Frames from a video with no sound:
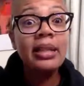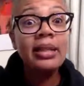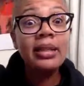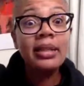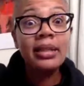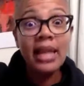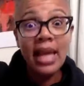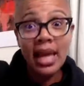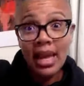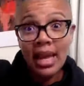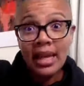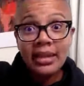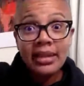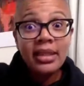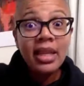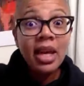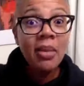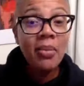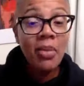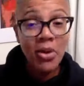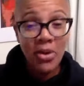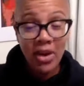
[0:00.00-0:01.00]
San
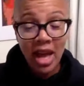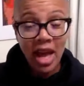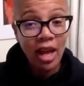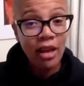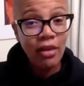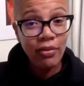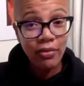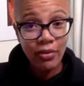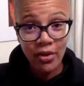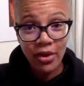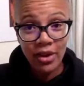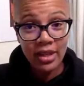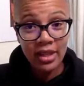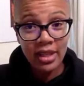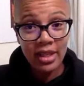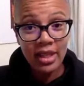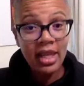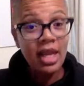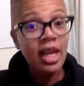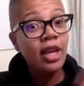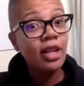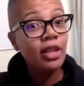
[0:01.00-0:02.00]
Anselmo,
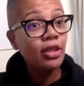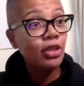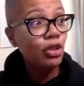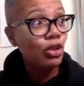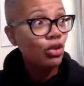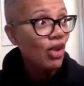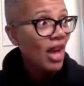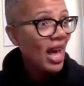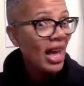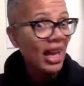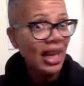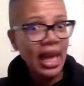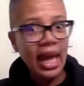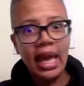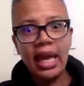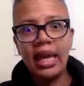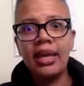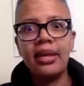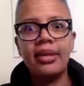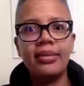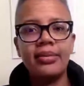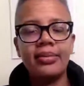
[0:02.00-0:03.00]
California to LA.
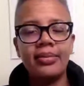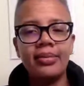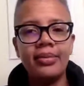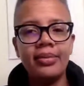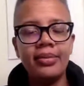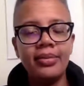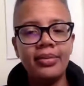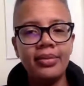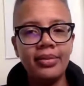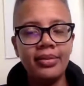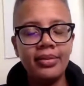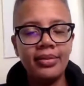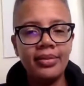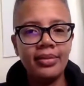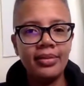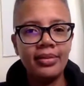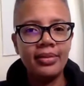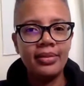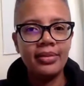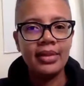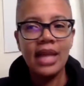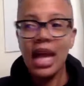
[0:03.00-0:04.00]

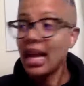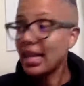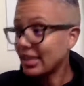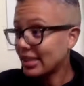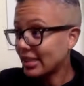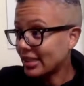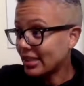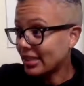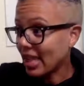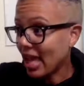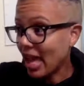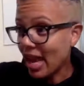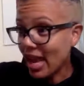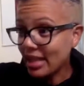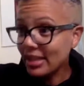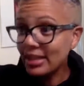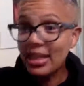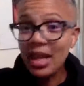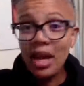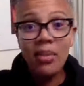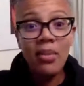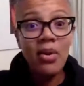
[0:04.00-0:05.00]
San
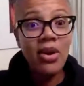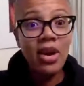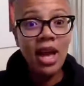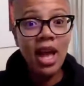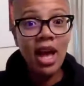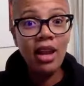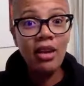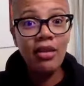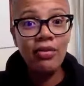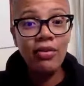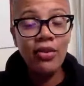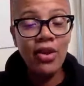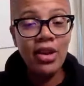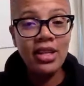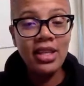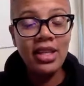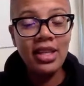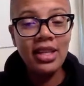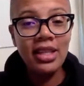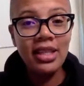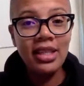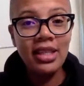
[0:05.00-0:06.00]
Anselmo,
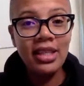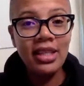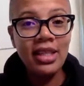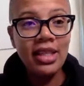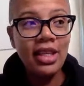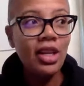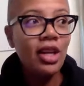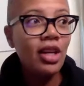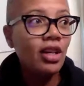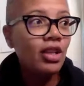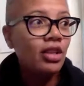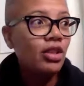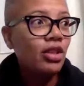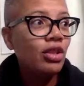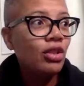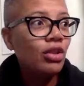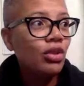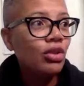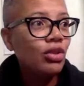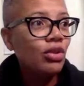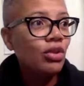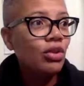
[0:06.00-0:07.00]
California
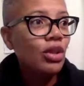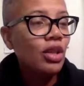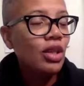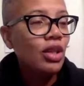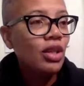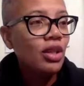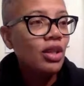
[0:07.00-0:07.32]
to,